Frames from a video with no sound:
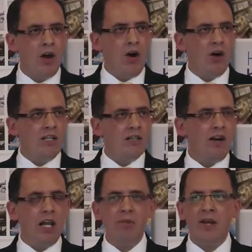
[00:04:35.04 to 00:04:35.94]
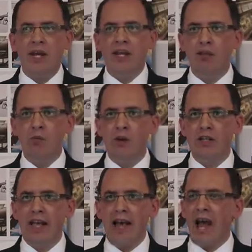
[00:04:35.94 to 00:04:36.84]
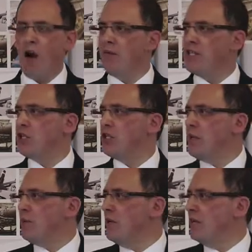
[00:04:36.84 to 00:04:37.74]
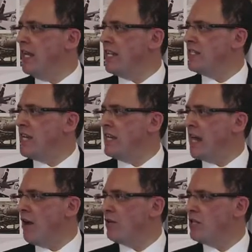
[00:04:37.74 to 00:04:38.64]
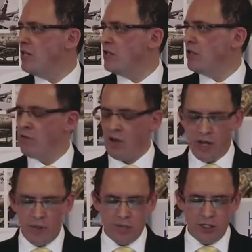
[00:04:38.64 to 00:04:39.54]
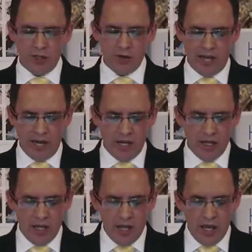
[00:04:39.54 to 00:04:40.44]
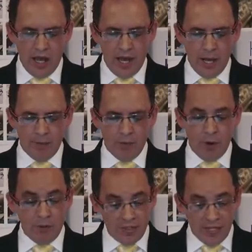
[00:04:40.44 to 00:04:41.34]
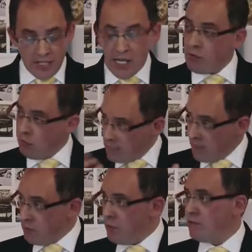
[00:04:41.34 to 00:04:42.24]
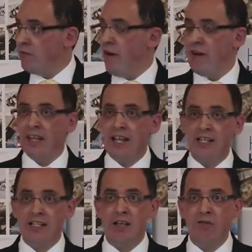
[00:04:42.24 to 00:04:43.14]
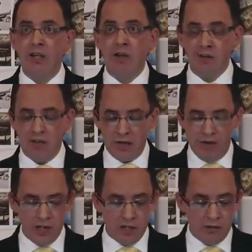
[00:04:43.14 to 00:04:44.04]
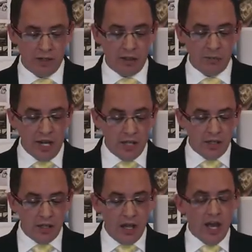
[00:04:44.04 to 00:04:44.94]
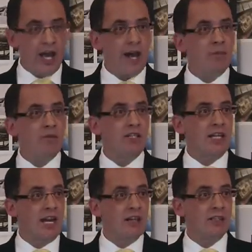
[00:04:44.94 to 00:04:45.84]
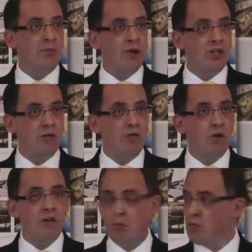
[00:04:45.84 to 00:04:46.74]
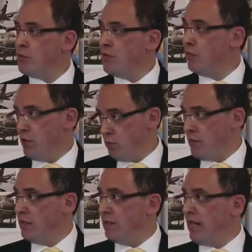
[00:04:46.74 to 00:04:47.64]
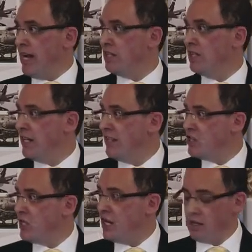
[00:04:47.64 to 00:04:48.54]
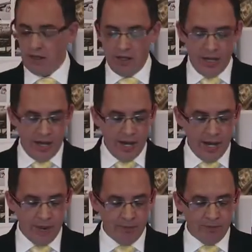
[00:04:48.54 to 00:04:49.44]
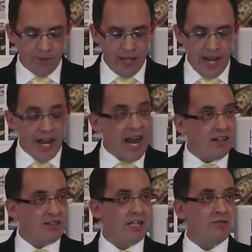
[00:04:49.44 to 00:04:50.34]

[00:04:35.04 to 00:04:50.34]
on developing how this could be extended out into the UK. We were successful, SEMTA was led successful Growth and Innovation Fund bid to take the project forward, which we gained earlier this year. And hence the